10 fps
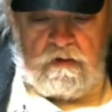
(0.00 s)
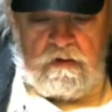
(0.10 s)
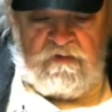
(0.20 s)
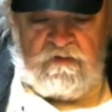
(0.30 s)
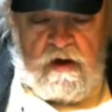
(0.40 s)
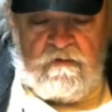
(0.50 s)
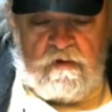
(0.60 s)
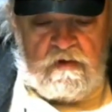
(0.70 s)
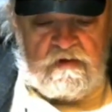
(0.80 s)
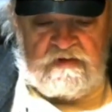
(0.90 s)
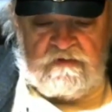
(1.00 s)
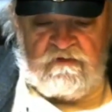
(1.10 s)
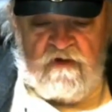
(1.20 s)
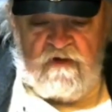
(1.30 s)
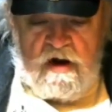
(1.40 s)
The flavor is
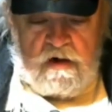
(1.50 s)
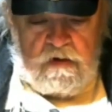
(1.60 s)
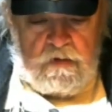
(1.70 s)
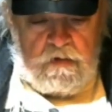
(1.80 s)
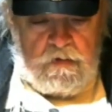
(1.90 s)
fun.